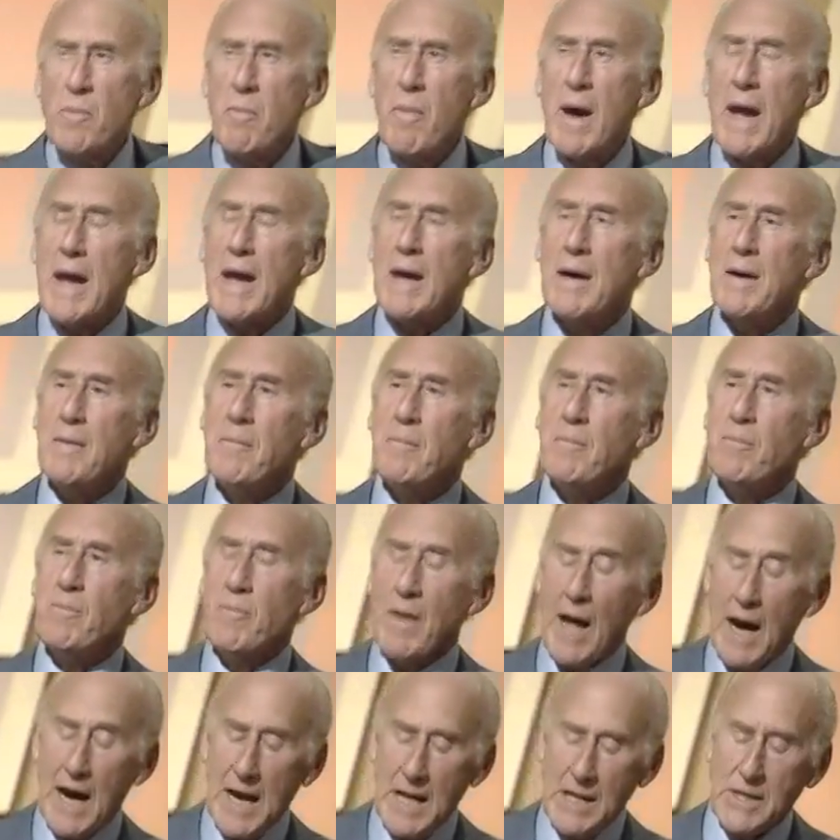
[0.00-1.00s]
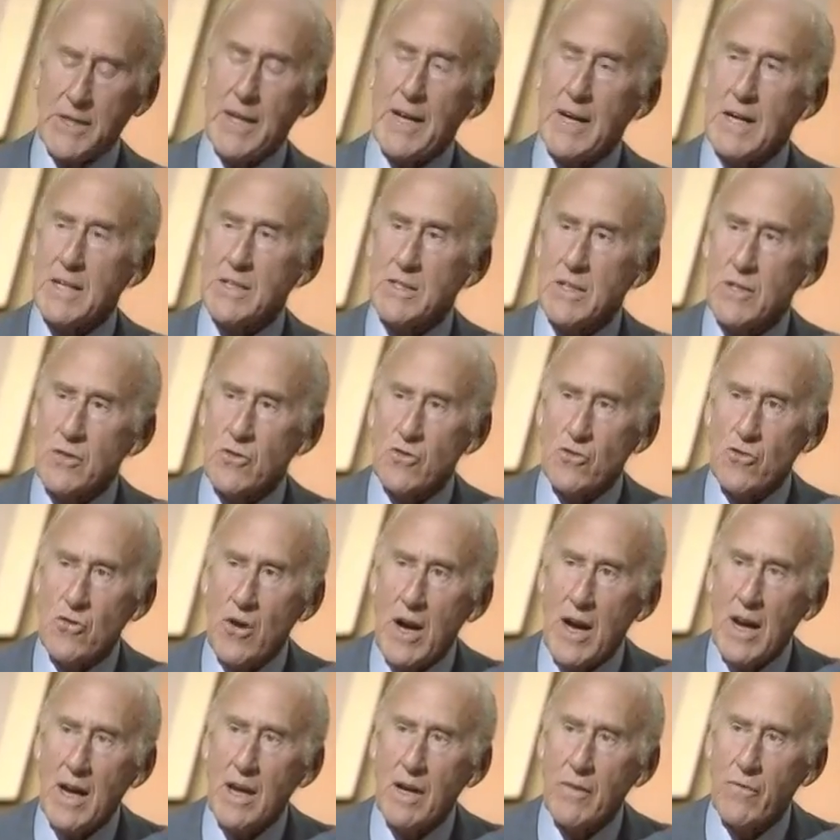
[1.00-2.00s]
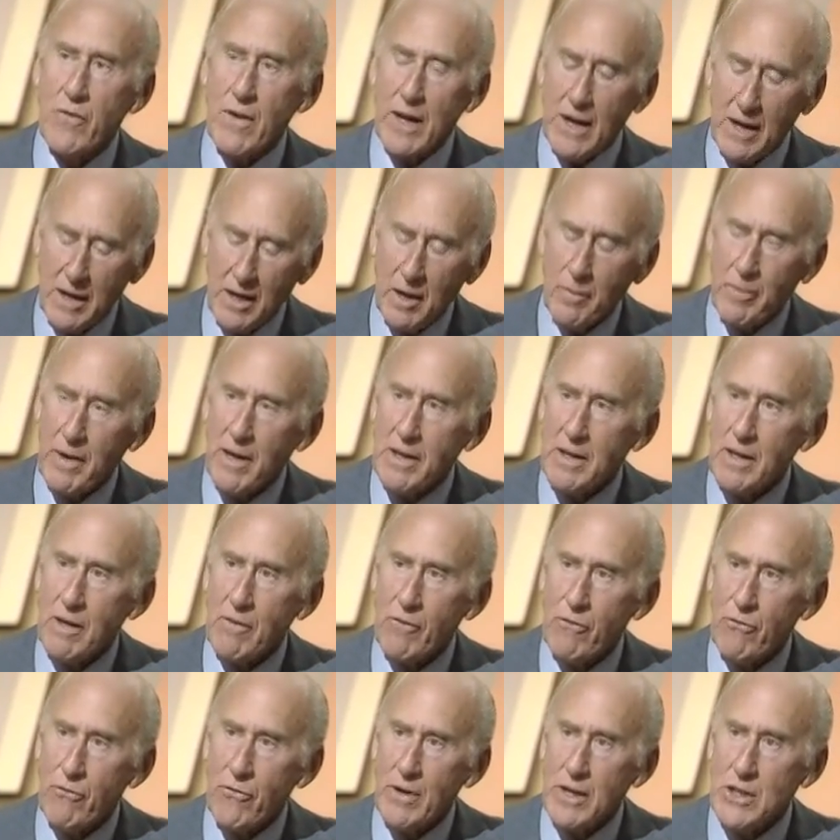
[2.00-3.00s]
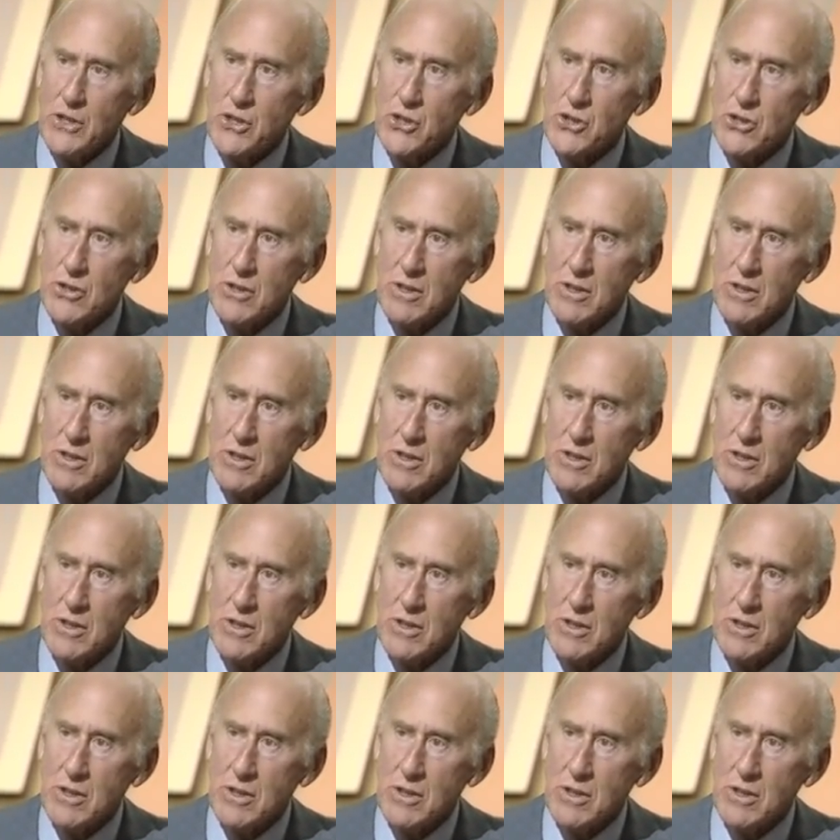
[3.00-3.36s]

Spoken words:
me. I think it's a tray for incubating fish.